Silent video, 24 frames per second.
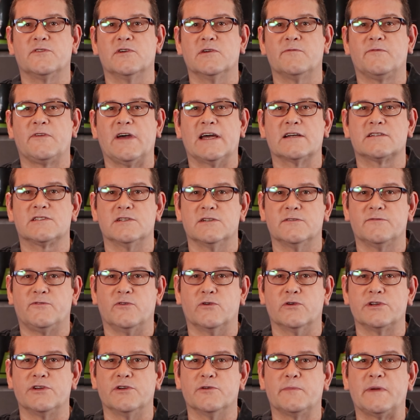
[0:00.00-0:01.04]
form factor
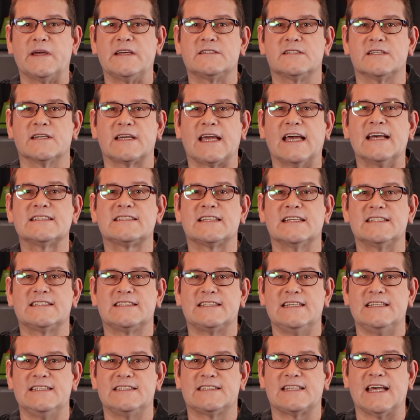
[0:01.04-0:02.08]
for your basic
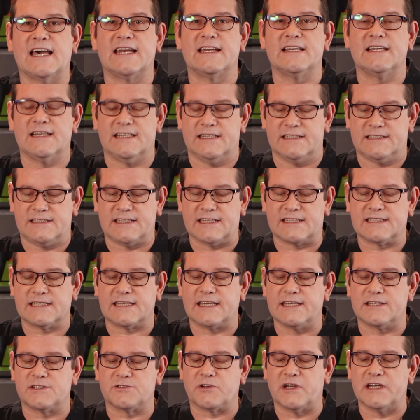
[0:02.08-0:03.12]
SSD SATA 6
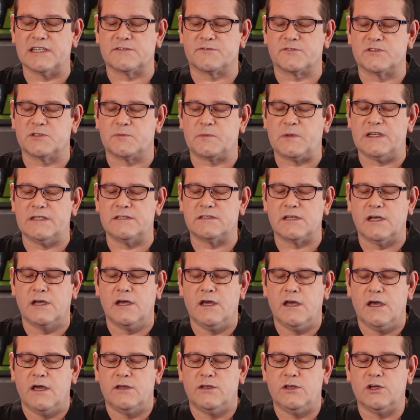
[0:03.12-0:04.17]
gig transfer speeds.
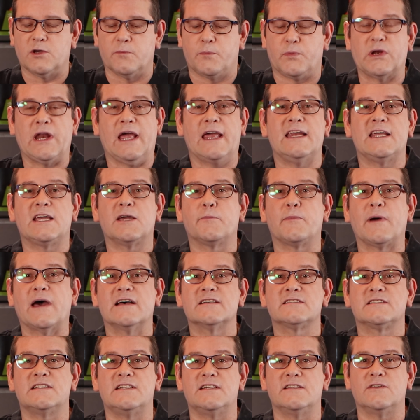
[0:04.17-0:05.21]
You can put any
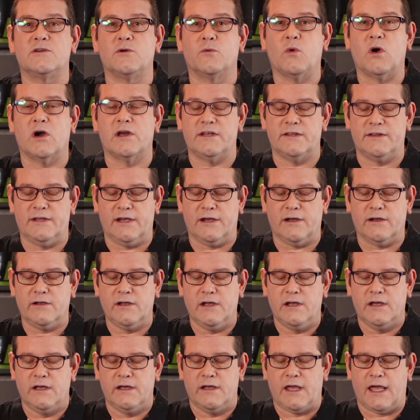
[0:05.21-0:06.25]
capacity that you want in there,
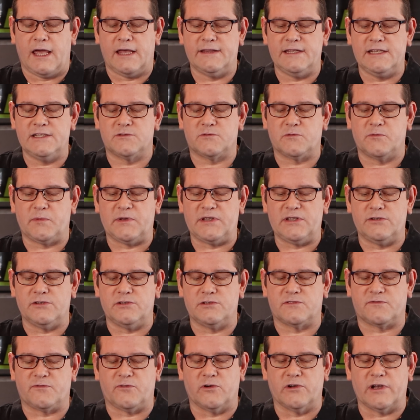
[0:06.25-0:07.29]
and these will be
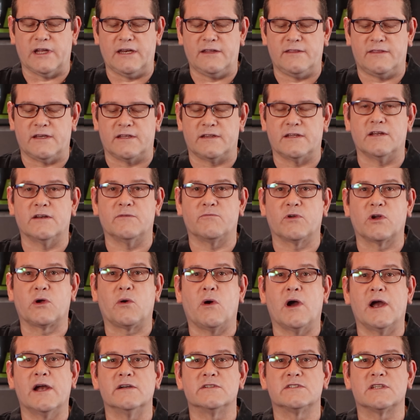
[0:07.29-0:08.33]
used for anything that
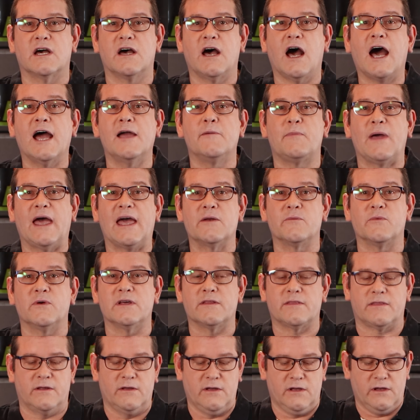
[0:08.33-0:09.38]
requires a high
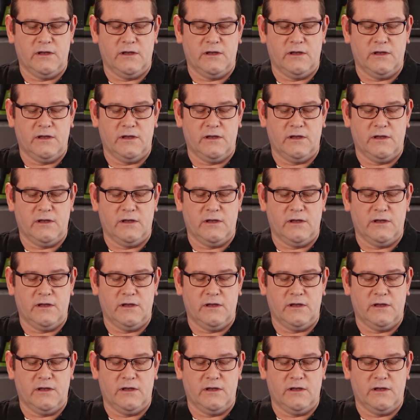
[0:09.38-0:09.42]
bandwidth